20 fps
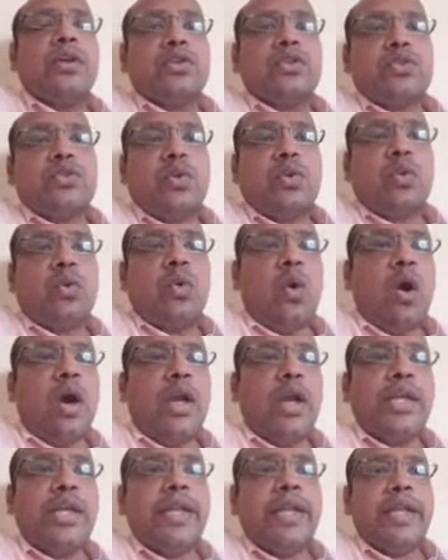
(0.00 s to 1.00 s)
so
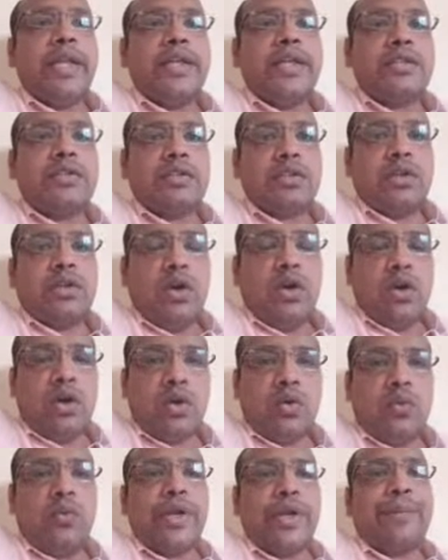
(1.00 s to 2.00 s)
coordinates
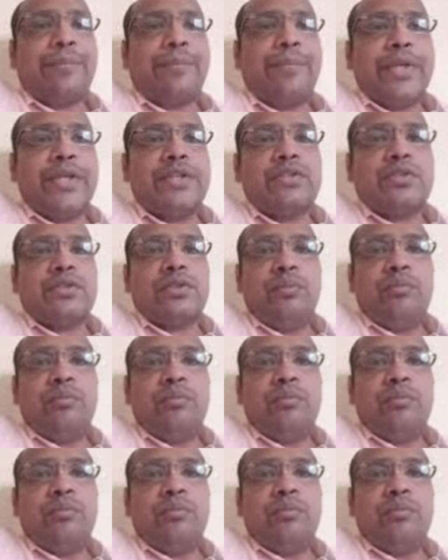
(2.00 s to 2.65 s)
or workpiece